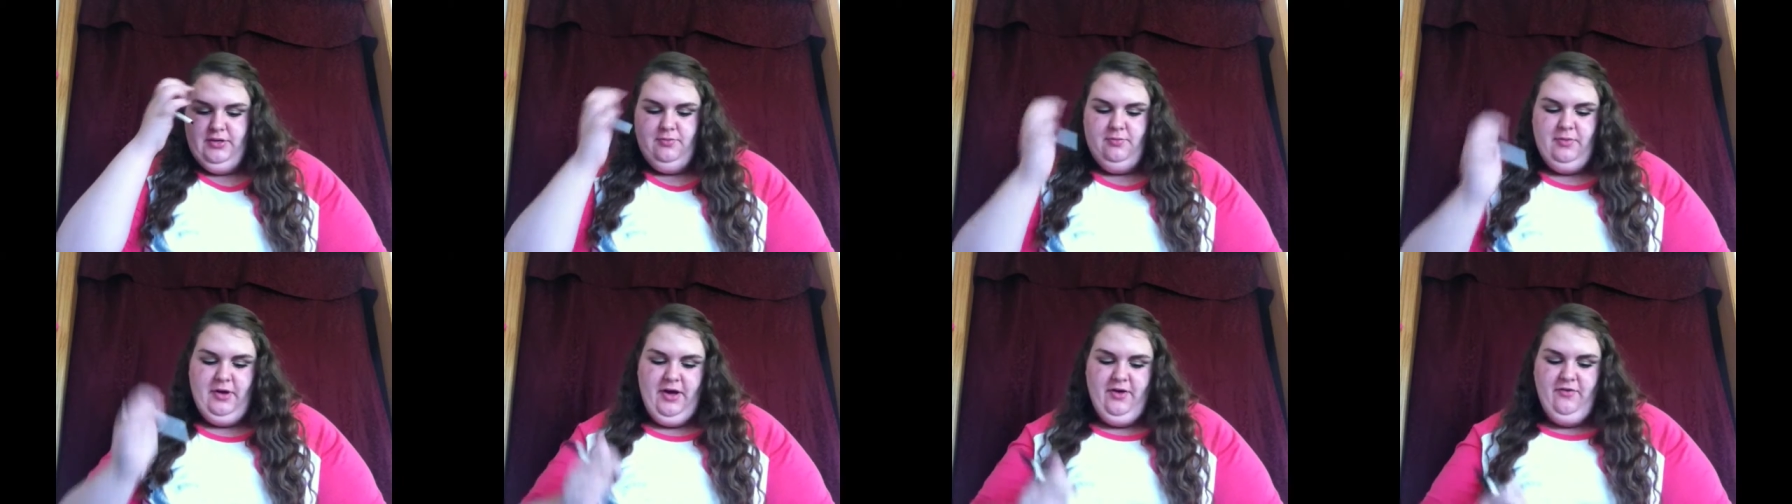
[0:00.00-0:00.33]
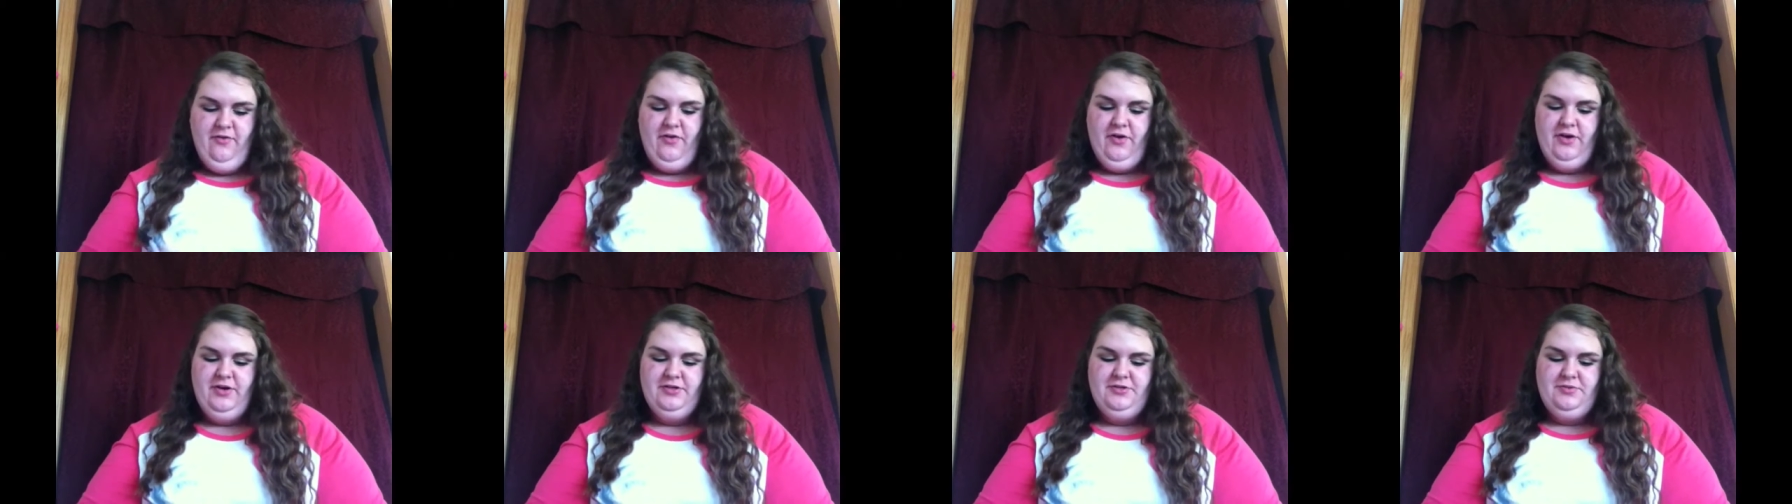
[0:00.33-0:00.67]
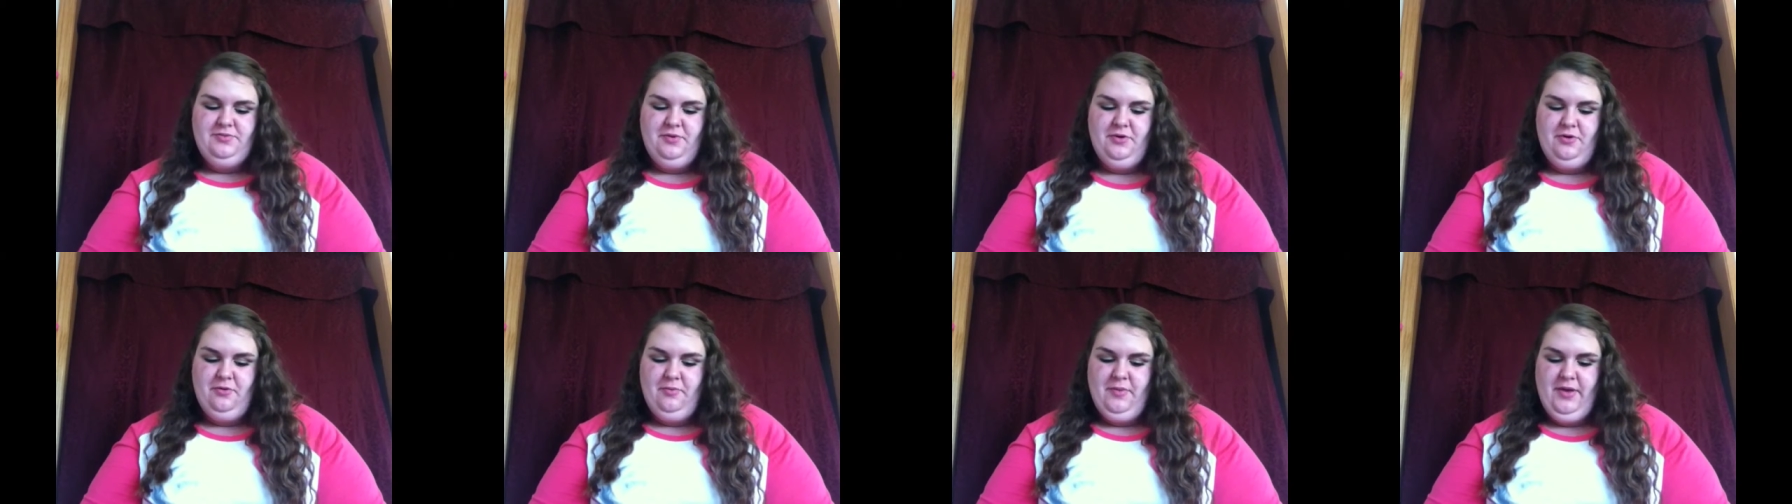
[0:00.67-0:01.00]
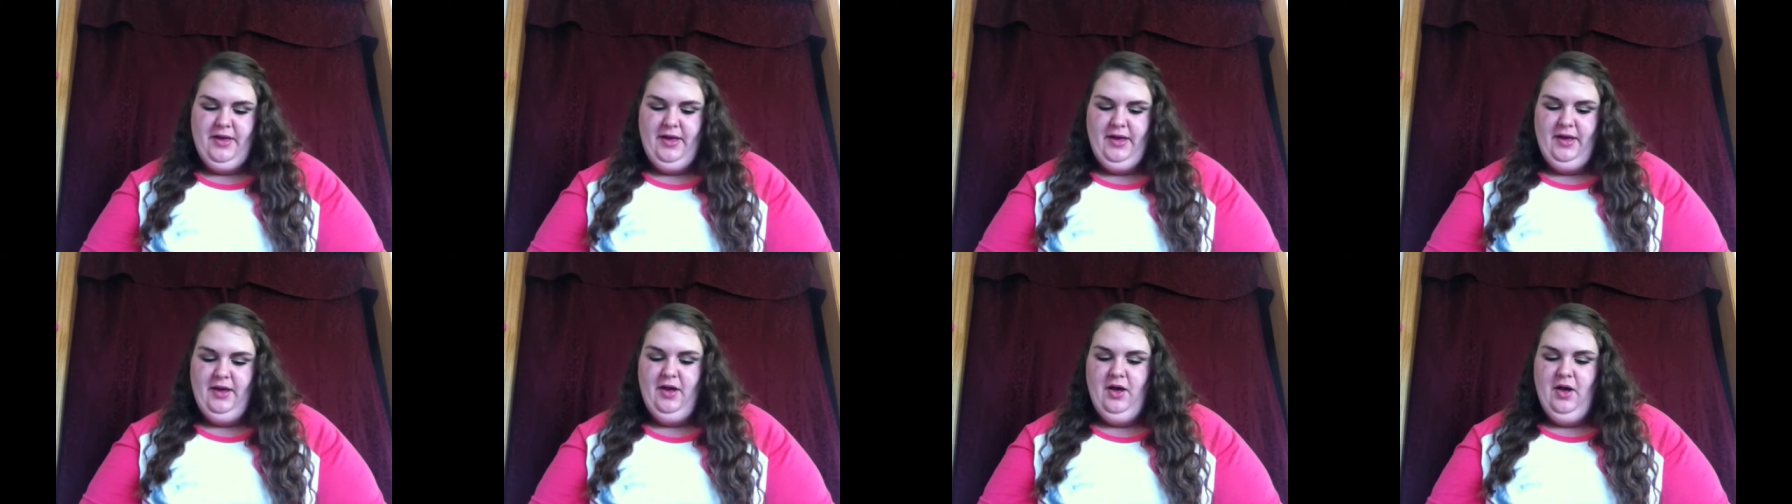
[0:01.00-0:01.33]
My first
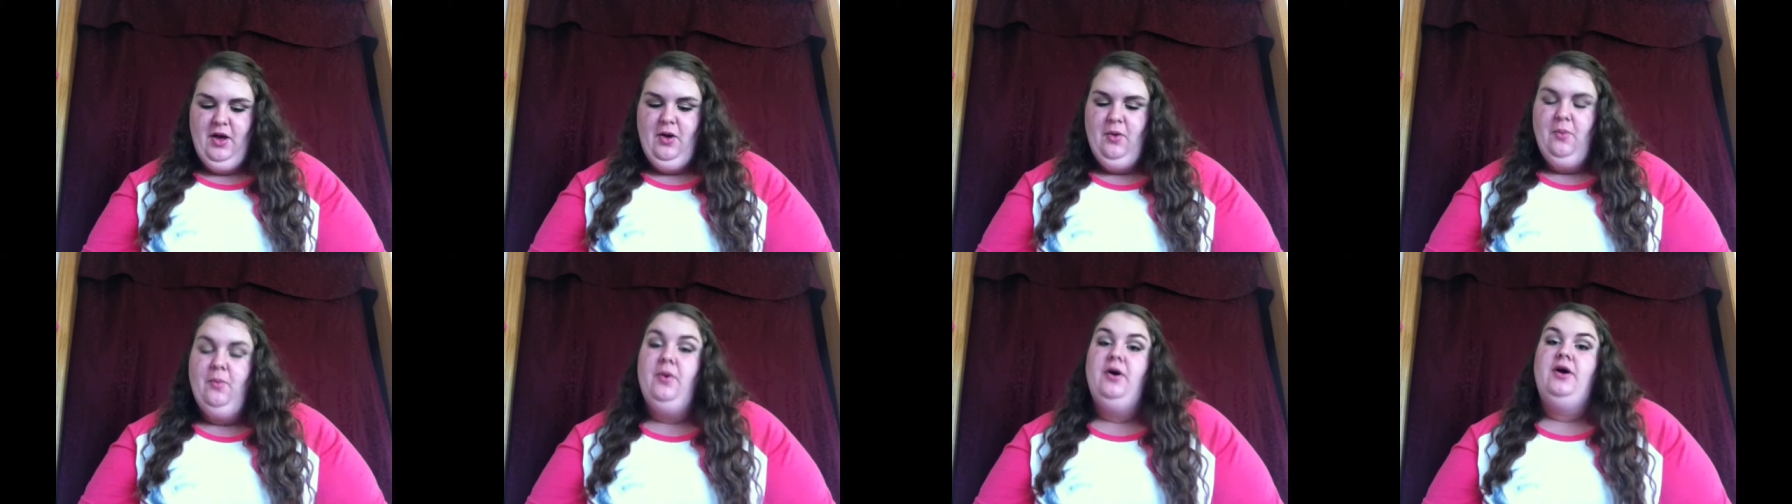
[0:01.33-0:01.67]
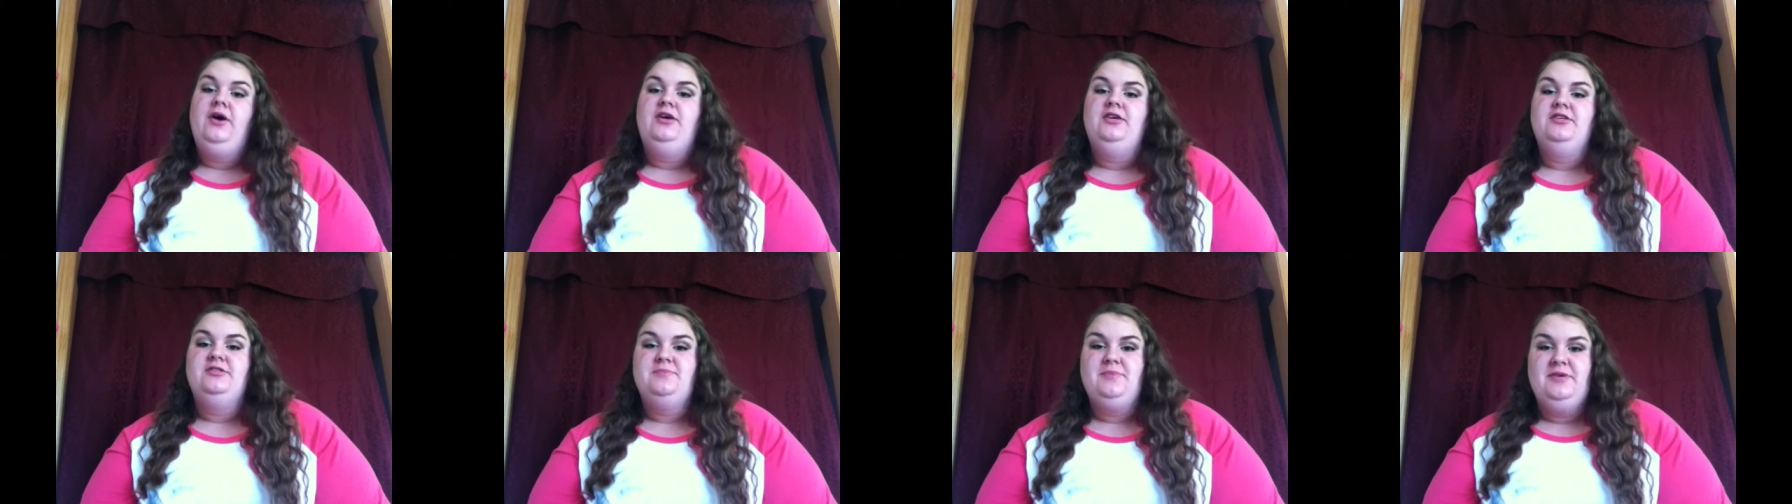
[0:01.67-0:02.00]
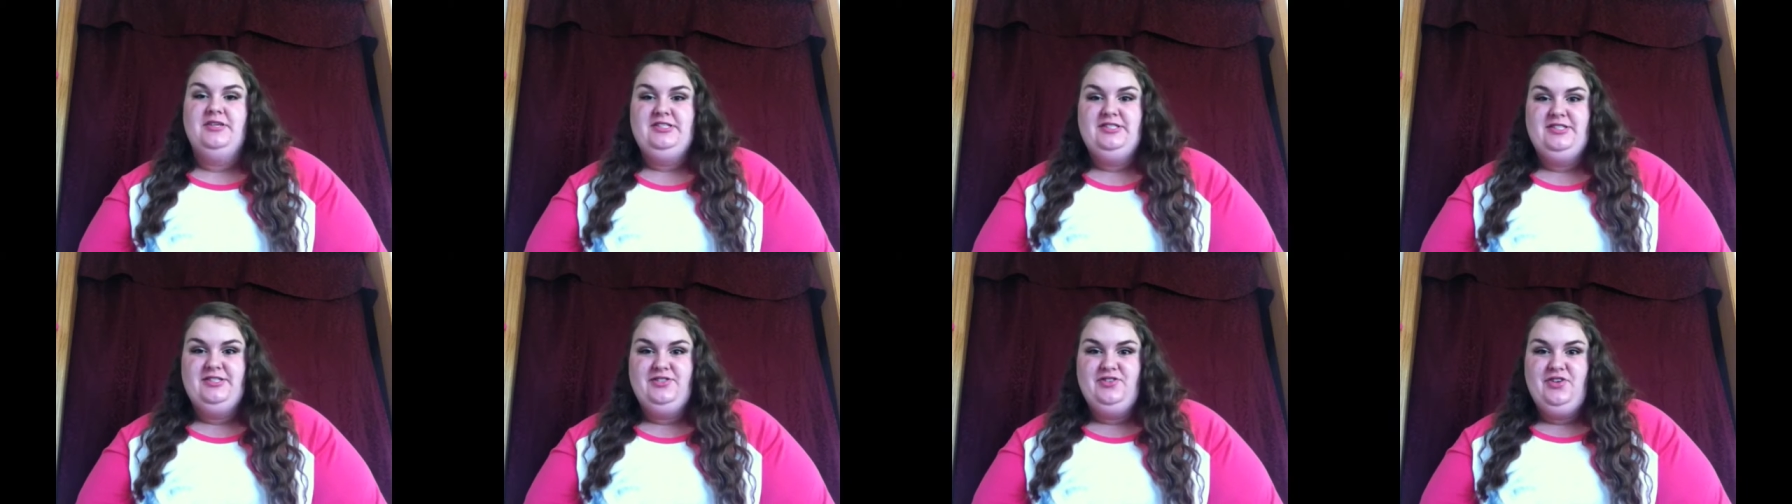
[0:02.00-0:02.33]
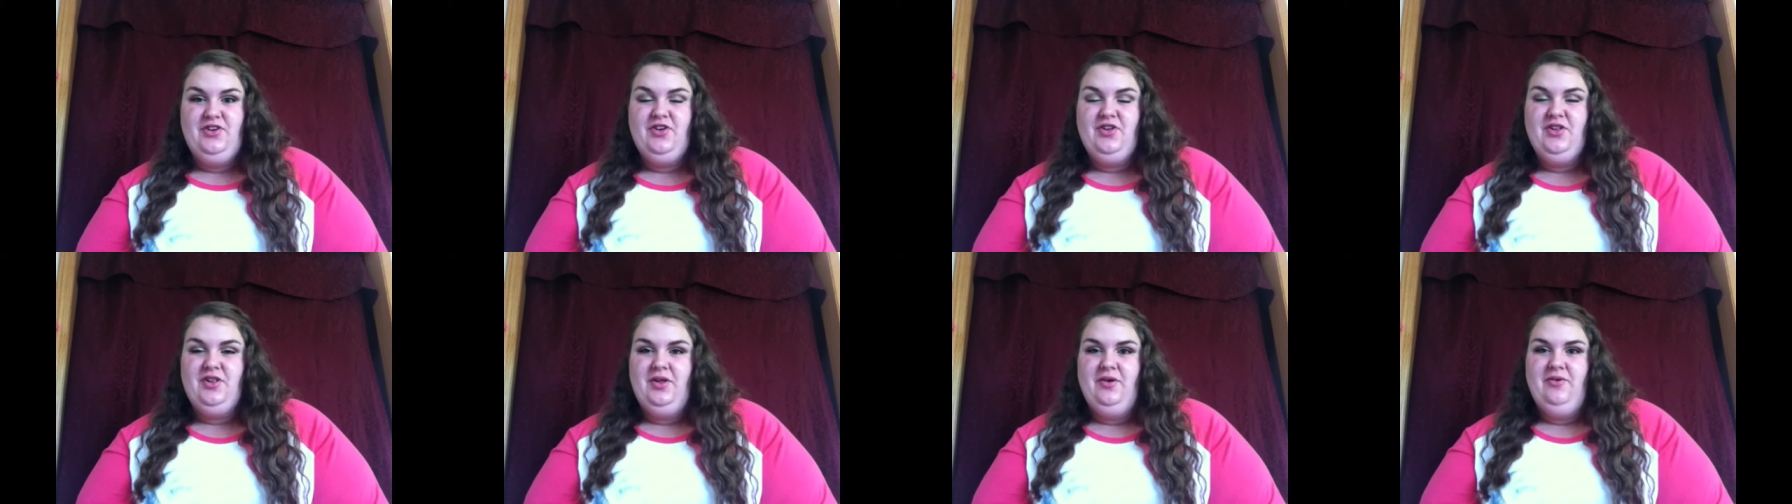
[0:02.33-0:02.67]
roommate was my sister
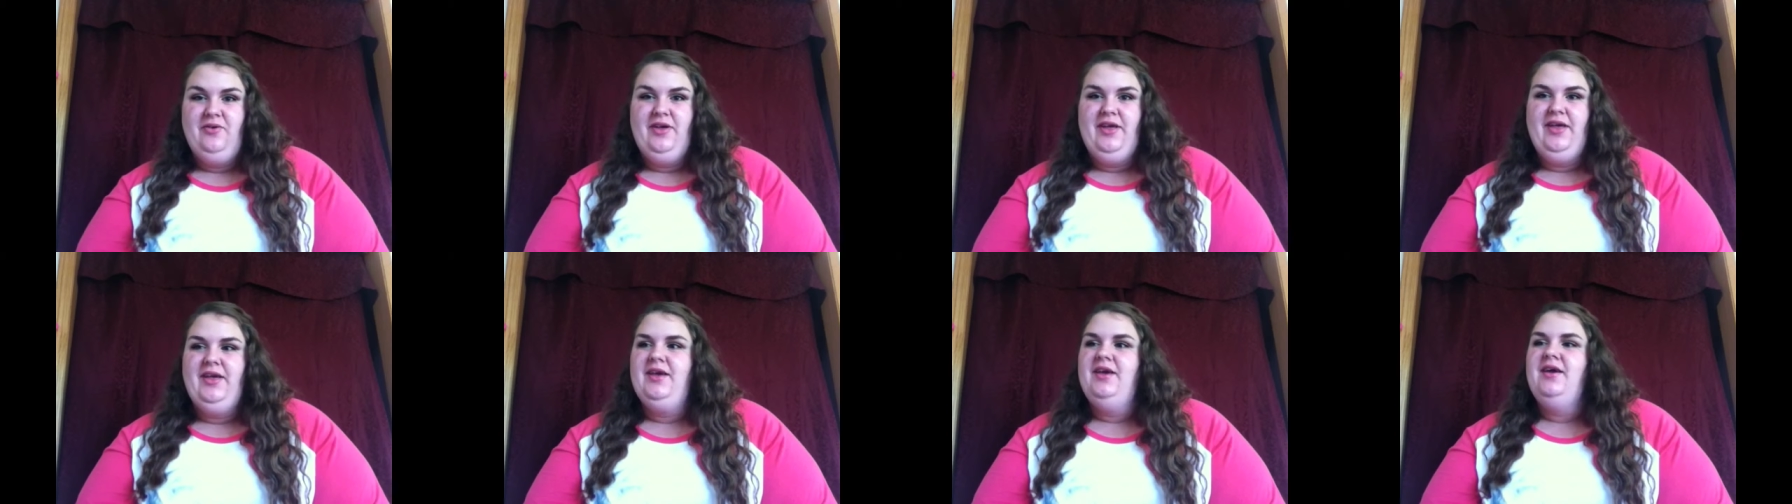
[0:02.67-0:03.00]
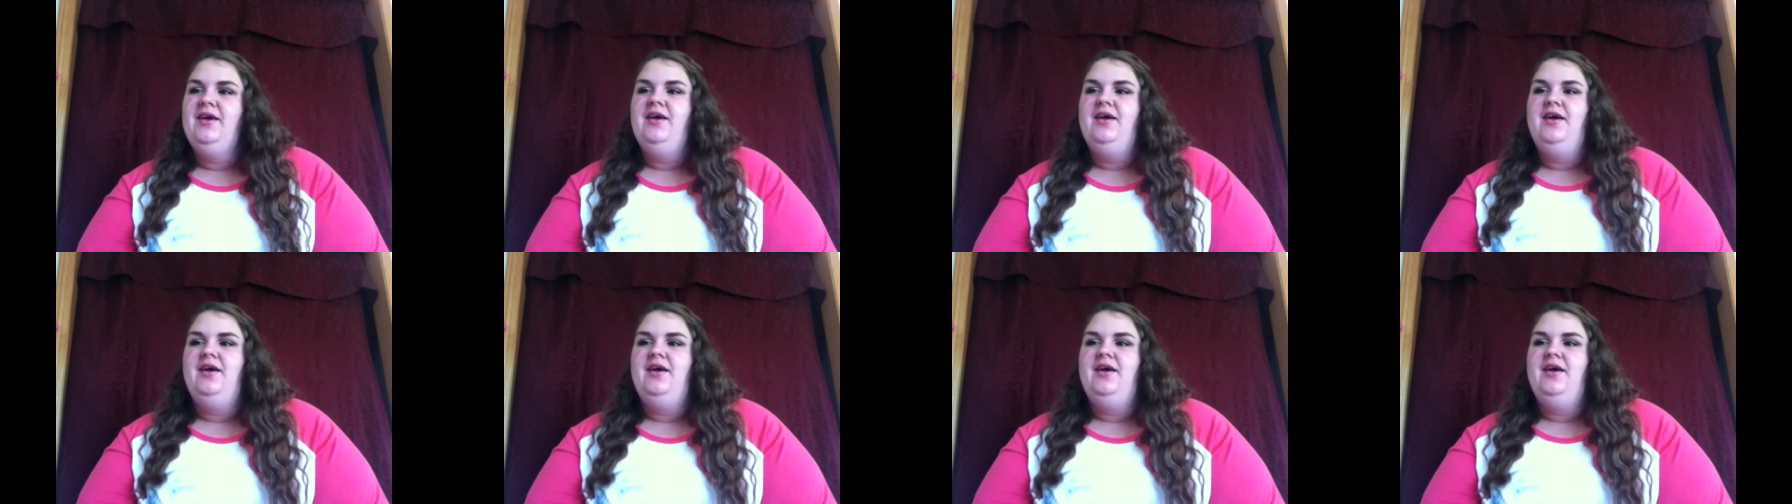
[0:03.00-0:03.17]
Chloe.